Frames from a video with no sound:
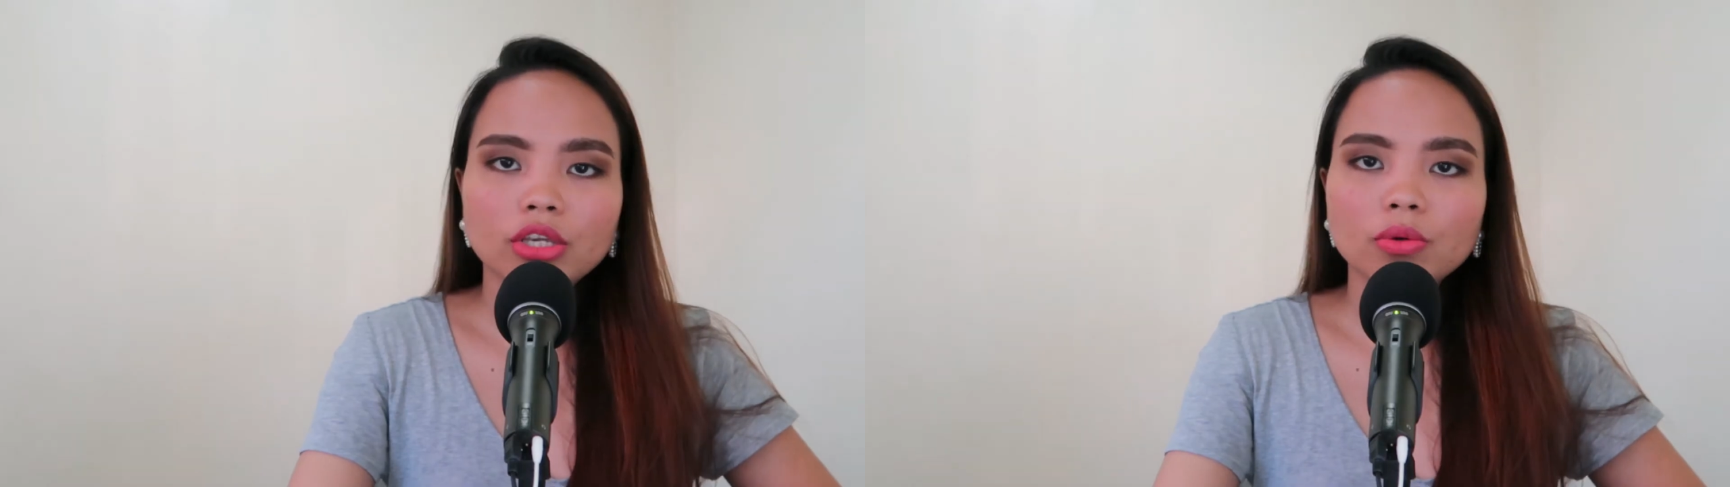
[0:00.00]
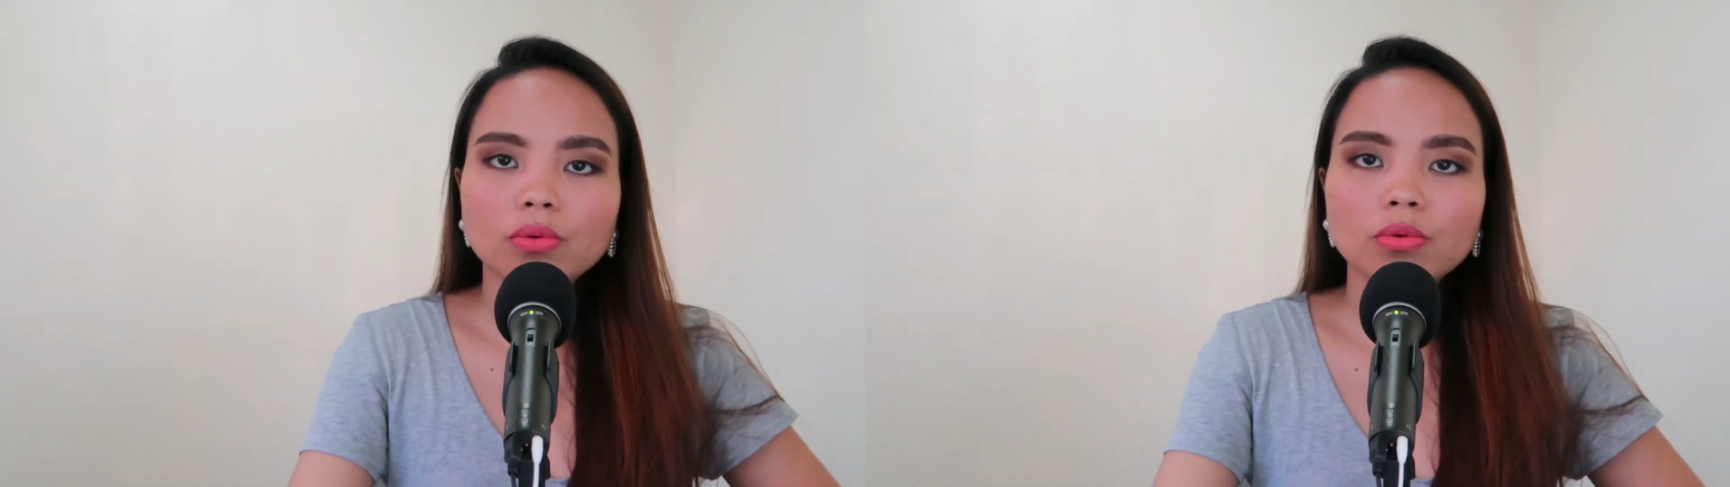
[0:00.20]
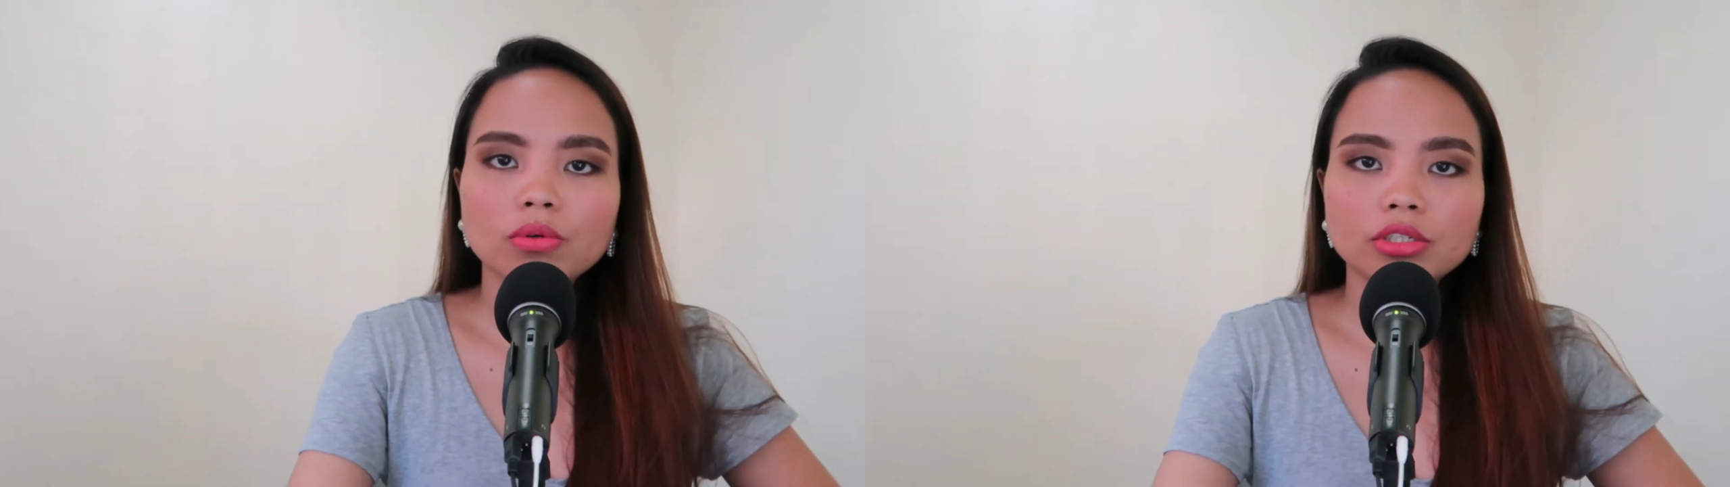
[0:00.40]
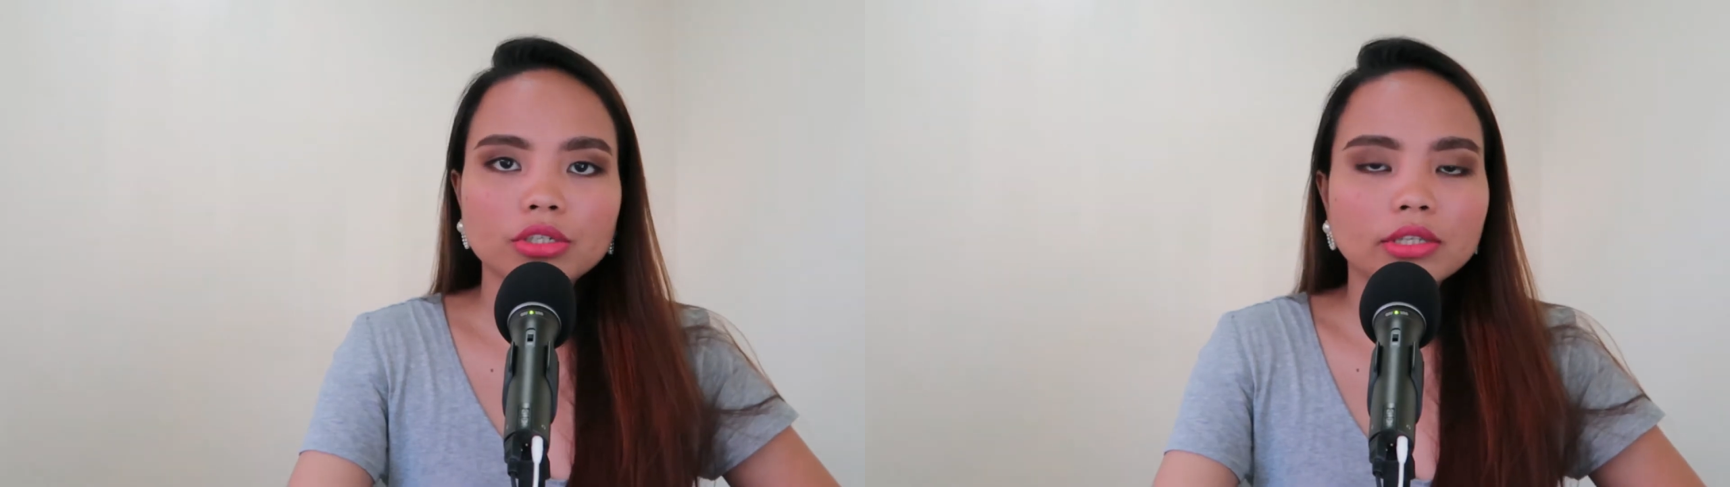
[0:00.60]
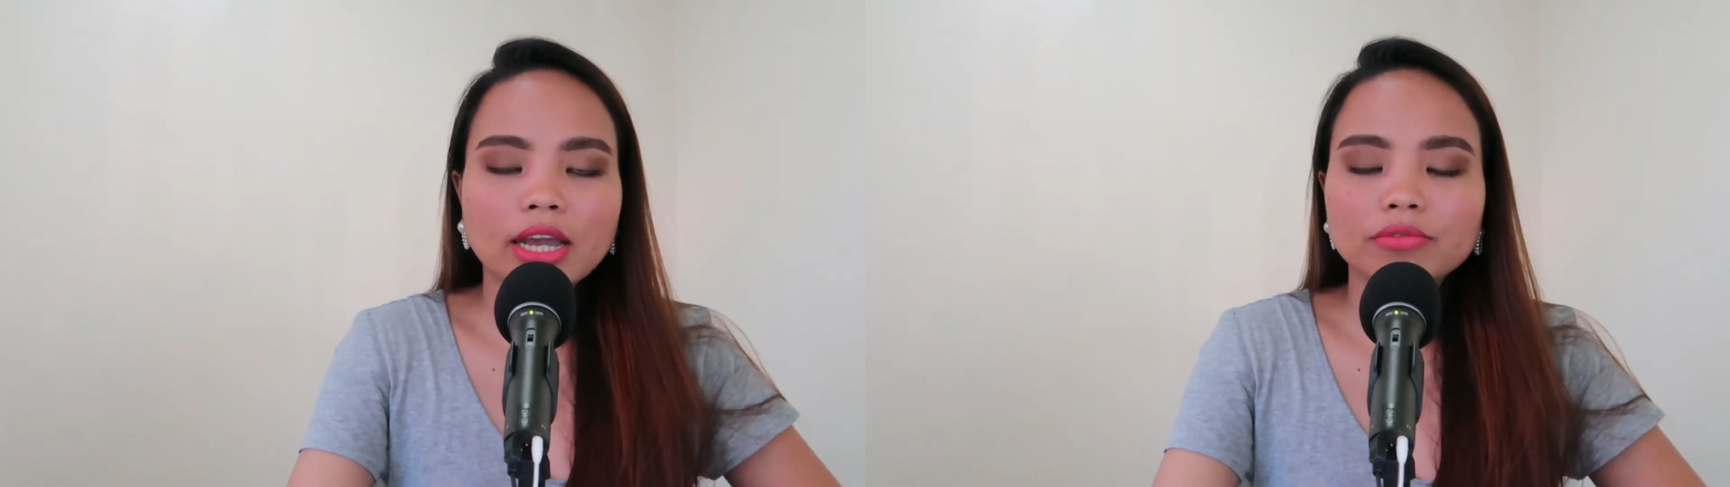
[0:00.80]
You
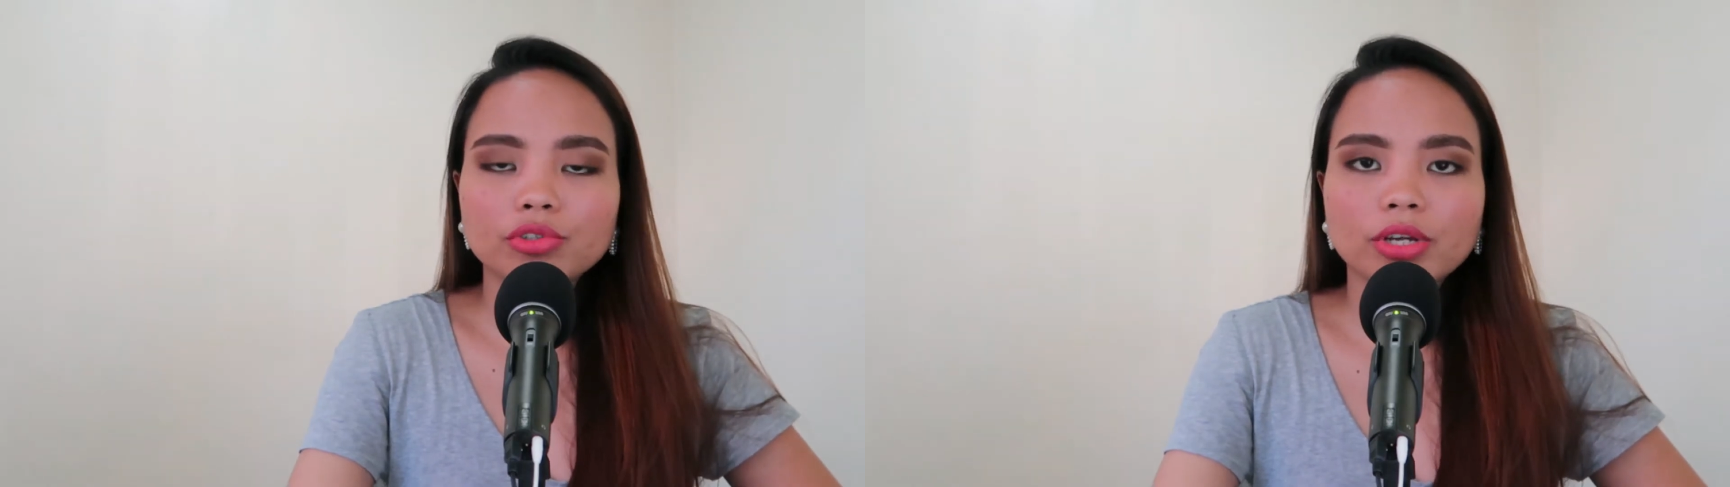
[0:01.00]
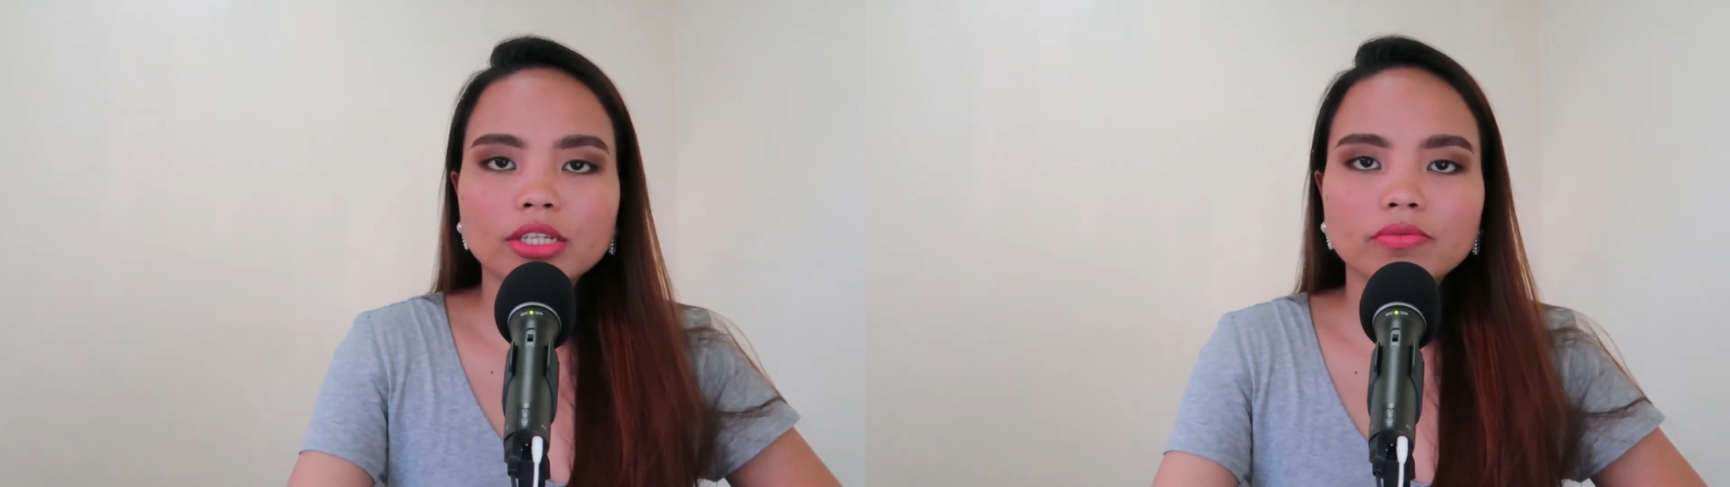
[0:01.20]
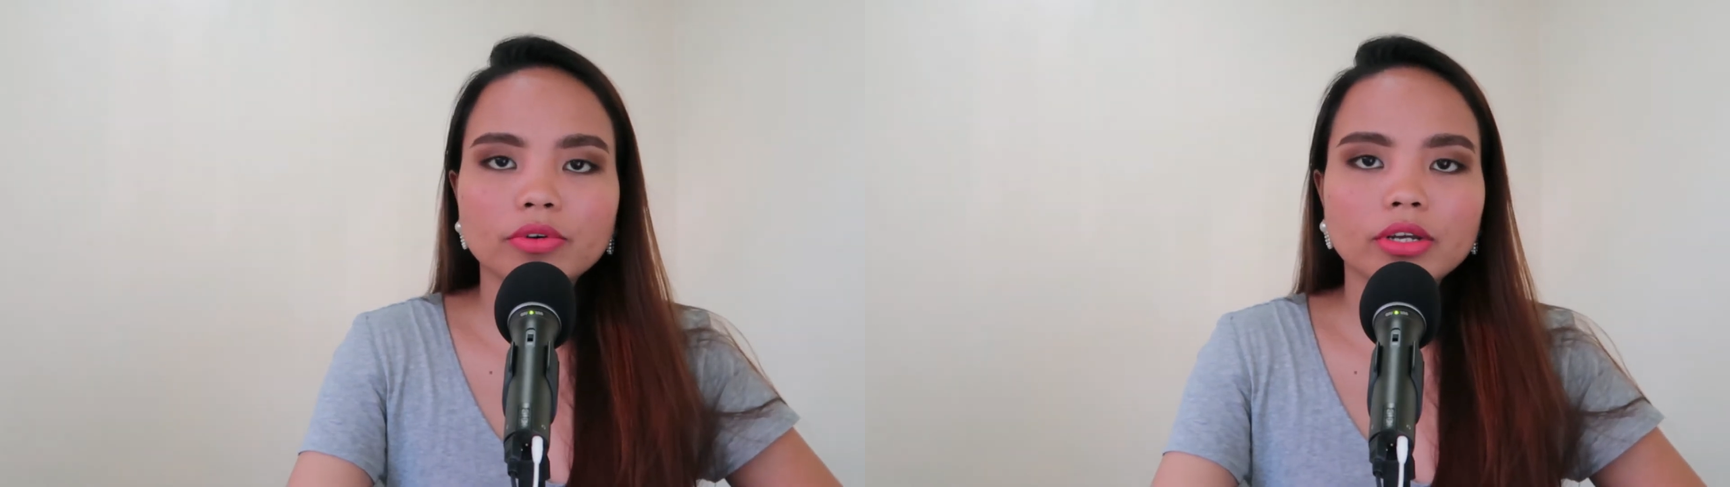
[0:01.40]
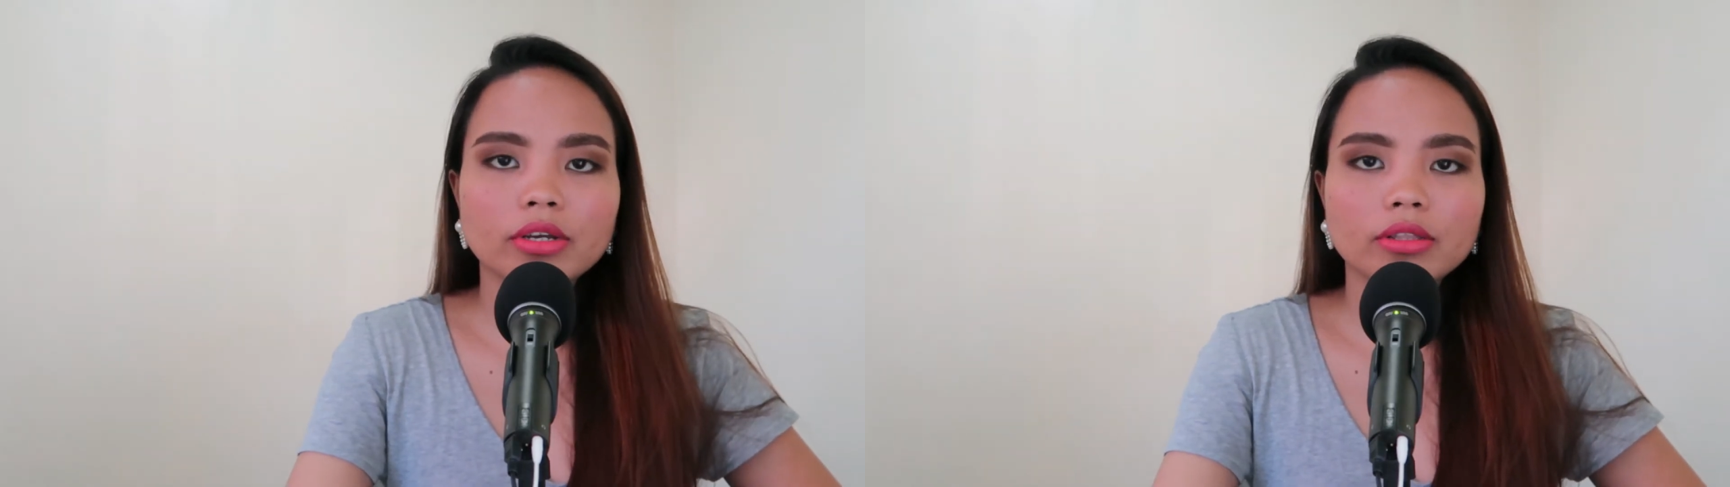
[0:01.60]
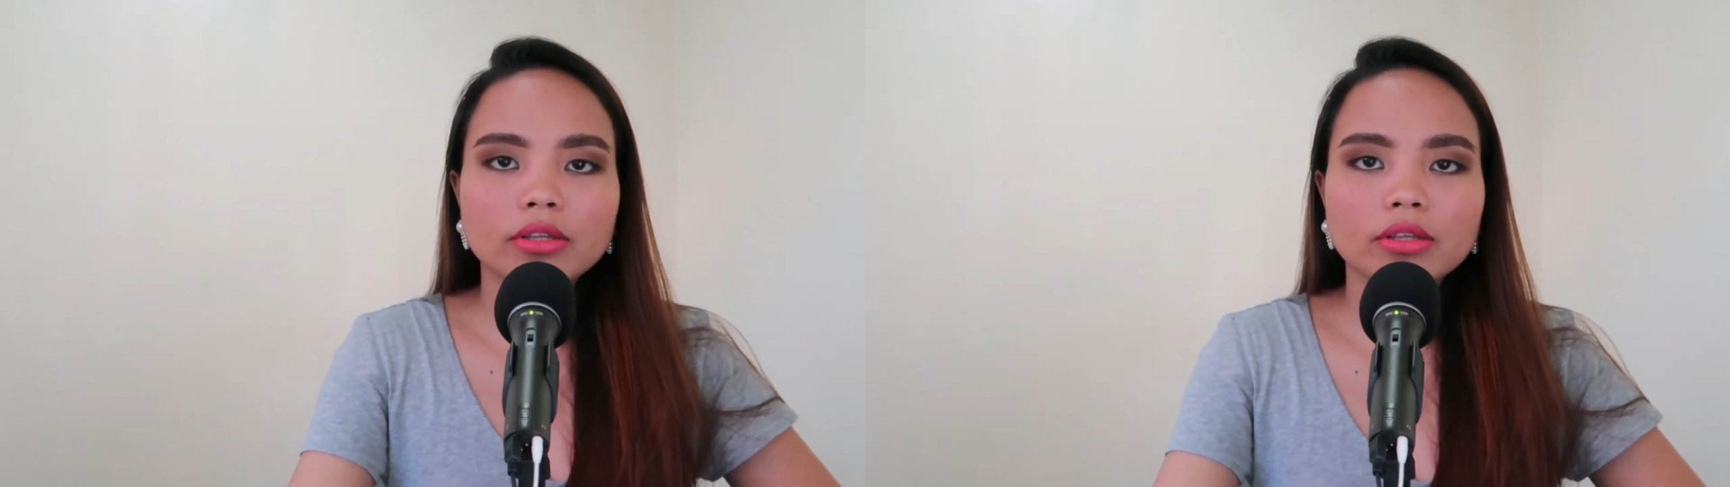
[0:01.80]
just have to transfer